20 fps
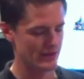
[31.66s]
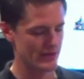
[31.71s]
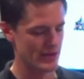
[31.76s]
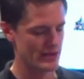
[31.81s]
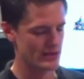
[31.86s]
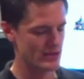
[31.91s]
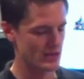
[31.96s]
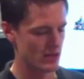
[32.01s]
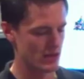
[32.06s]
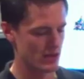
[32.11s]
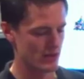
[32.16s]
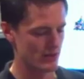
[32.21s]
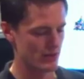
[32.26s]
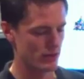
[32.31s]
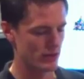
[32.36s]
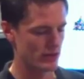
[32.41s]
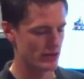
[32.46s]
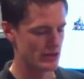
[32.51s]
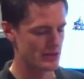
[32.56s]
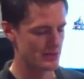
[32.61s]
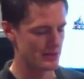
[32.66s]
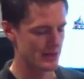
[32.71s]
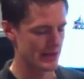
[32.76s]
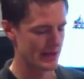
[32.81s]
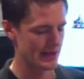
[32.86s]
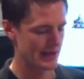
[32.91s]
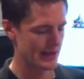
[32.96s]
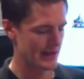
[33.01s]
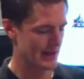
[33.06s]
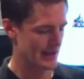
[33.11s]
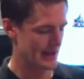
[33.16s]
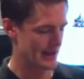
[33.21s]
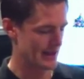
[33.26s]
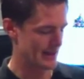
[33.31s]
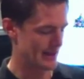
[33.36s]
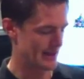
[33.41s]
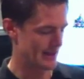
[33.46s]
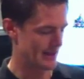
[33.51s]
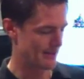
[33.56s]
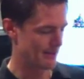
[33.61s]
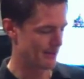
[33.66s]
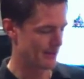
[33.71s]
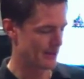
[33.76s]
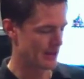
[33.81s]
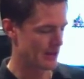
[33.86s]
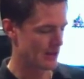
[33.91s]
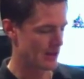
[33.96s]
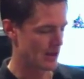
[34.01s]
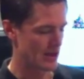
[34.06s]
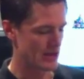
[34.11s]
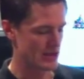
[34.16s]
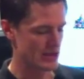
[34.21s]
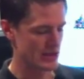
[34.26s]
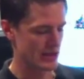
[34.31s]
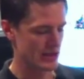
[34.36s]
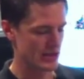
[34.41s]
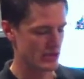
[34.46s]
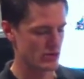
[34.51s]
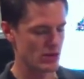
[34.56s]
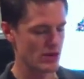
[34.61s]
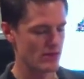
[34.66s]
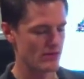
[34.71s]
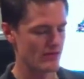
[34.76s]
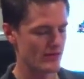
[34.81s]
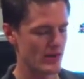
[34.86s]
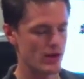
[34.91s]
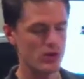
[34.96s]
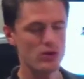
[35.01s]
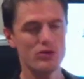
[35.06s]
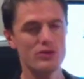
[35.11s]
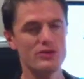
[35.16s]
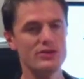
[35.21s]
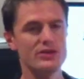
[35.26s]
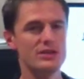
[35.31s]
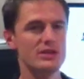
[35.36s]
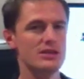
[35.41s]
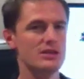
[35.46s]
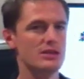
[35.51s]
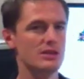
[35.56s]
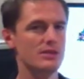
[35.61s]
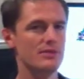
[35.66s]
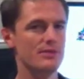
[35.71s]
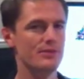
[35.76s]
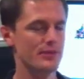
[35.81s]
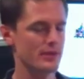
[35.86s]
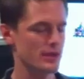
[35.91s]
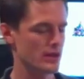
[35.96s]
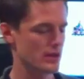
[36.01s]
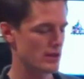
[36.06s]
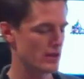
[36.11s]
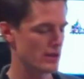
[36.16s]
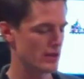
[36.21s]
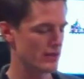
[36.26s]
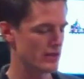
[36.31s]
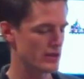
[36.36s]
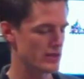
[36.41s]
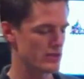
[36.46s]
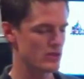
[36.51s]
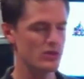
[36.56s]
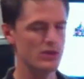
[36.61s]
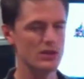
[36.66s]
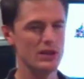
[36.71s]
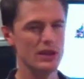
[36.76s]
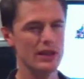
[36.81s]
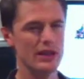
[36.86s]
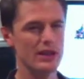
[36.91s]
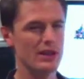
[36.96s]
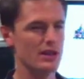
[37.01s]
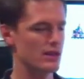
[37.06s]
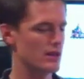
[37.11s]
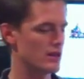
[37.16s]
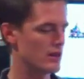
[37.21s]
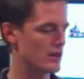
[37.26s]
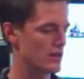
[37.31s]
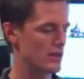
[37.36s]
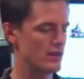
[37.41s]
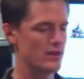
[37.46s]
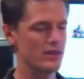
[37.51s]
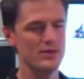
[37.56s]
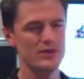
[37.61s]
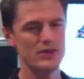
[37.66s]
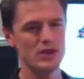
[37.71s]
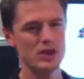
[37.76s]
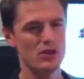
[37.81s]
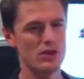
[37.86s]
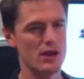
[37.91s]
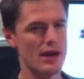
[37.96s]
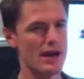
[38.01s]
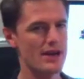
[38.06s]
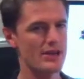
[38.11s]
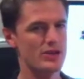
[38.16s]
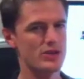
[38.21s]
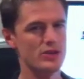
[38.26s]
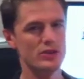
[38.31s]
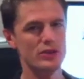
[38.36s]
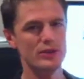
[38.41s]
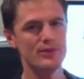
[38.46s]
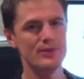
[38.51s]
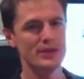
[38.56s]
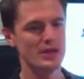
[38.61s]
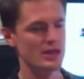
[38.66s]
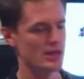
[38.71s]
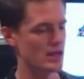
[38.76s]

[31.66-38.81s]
fancy kind of pulleys, but I just like a straight Velcro system. I think it's good, like if you crash or